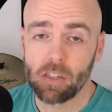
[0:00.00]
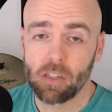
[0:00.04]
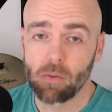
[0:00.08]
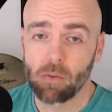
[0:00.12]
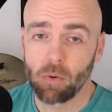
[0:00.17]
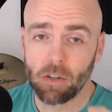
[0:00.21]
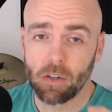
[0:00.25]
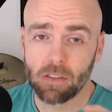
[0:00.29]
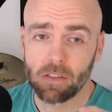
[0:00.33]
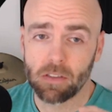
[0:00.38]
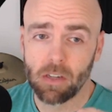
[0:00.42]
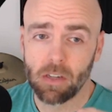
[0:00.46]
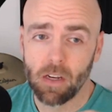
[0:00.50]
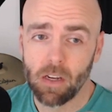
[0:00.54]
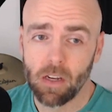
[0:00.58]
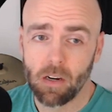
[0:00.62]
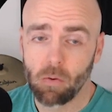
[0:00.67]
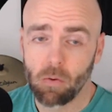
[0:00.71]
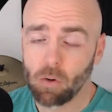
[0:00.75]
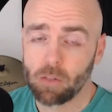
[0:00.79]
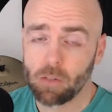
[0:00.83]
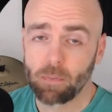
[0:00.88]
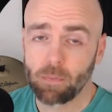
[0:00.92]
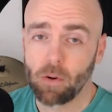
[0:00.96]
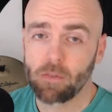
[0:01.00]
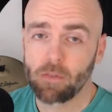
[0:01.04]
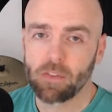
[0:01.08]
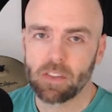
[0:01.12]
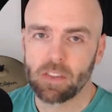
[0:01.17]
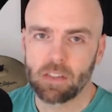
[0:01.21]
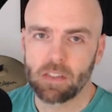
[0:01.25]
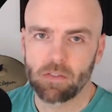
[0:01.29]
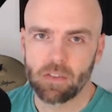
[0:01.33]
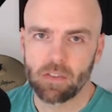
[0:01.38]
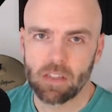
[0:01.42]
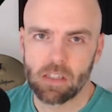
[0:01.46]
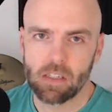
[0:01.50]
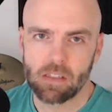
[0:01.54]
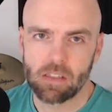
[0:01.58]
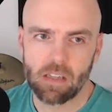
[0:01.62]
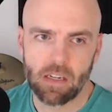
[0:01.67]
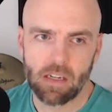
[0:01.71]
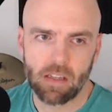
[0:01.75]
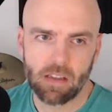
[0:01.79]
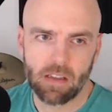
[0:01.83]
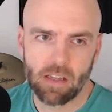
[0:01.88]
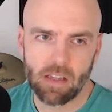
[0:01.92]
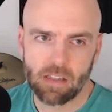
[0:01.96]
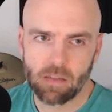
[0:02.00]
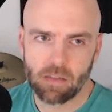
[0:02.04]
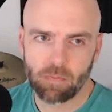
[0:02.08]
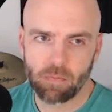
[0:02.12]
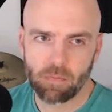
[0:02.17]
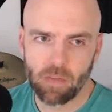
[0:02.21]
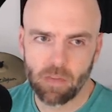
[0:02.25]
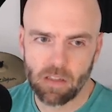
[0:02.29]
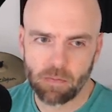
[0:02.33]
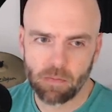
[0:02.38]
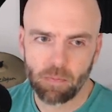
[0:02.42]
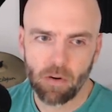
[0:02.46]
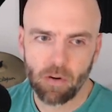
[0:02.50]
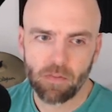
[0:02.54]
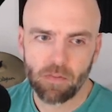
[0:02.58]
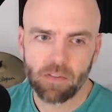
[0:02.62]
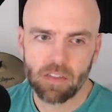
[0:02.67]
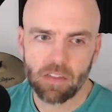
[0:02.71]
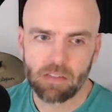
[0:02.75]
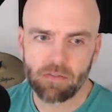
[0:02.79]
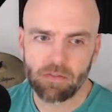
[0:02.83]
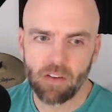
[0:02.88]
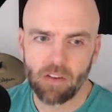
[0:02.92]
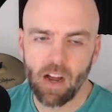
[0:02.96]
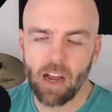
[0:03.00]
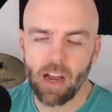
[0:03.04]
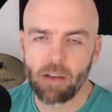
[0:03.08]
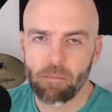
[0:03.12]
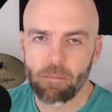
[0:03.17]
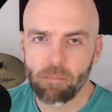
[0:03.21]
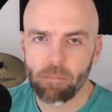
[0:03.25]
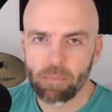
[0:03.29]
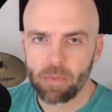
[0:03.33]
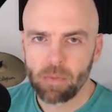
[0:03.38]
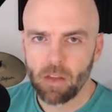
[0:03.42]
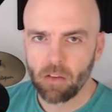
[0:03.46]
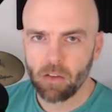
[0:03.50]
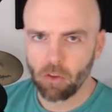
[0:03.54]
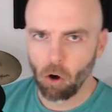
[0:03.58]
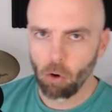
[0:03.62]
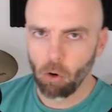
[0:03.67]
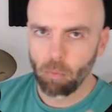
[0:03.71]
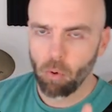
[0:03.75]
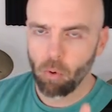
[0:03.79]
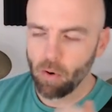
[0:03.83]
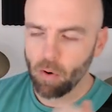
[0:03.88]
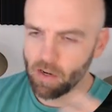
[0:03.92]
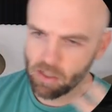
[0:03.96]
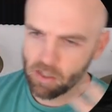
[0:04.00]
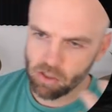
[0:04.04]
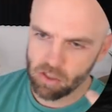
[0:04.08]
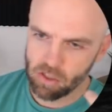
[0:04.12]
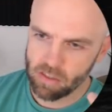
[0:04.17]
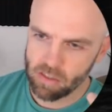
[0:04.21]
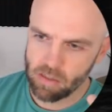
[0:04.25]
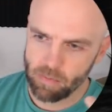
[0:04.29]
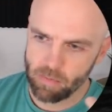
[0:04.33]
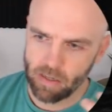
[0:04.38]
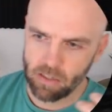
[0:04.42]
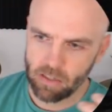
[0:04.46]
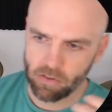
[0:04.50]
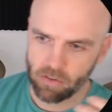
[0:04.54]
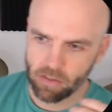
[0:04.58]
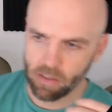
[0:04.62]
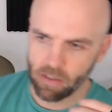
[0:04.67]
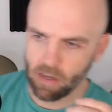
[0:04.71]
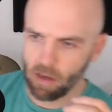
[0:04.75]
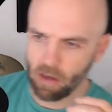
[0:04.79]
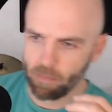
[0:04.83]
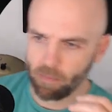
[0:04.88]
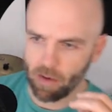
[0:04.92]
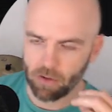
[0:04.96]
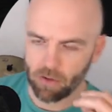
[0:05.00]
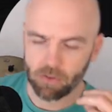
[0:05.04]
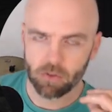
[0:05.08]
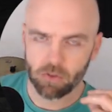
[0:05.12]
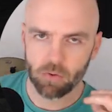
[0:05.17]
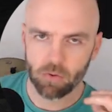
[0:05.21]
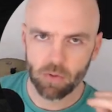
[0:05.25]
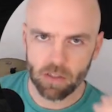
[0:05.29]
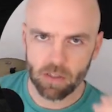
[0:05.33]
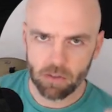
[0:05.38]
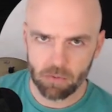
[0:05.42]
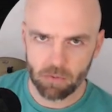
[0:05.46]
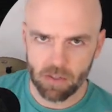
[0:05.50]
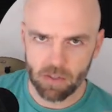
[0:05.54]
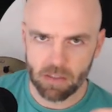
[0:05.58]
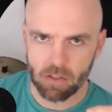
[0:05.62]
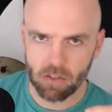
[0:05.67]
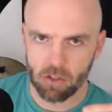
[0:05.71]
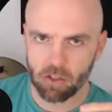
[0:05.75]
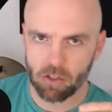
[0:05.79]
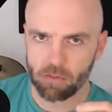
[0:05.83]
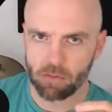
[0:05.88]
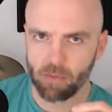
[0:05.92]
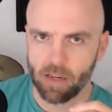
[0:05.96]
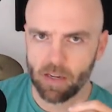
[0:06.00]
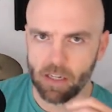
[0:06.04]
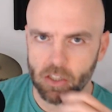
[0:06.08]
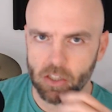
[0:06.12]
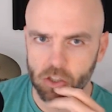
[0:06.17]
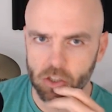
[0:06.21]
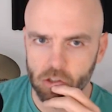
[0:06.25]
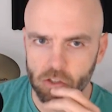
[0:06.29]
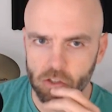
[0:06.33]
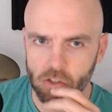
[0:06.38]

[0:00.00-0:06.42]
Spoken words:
works perfectly for this. Like, that's perfectly fine. The whole point is just about doing the research and making sure